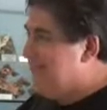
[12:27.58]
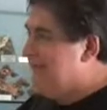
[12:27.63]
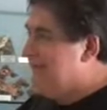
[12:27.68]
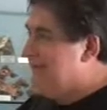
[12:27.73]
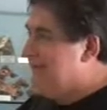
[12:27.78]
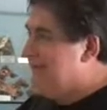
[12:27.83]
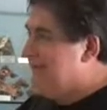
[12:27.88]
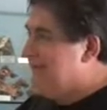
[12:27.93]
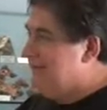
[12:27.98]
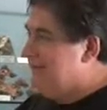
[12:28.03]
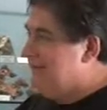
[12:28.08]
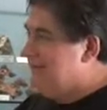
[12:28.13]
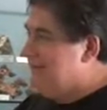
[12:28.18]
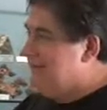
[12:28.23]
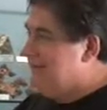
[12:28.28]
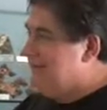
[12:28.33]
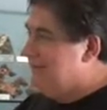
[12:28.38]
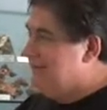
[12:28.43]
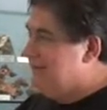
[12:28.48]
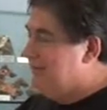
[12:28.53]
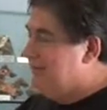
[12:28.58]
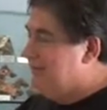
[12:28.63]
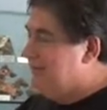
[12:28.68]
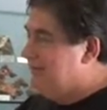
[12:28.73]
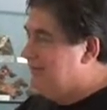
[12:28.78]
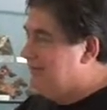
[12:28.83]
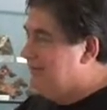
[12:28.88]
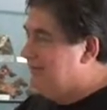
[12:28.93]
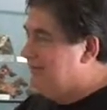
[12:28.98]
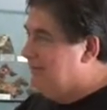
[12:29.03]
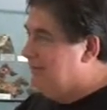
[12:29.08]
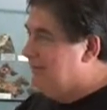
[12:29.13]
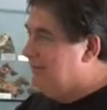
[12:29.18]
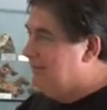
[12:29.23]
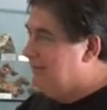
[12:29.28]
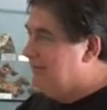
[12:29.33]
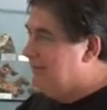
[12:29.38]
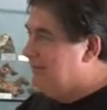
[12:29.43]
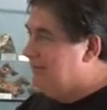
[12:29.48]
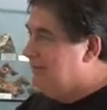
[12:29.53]

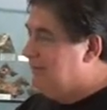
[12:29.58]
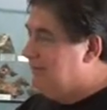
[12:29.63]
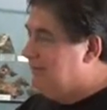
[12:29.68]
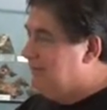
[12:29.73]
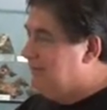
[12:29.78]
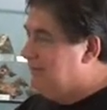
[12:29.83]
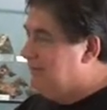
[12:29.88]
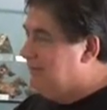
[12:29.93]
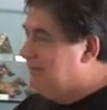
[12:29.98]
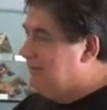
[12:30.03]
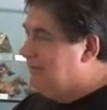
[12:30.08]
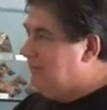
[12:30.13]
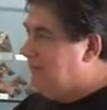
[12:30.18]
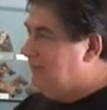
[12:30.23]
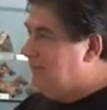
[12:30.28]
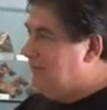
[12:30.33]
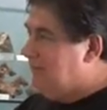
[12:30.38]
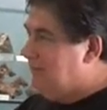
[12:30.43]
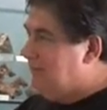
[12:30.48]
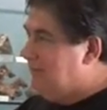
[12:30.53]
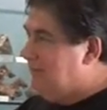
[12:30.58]
(silent)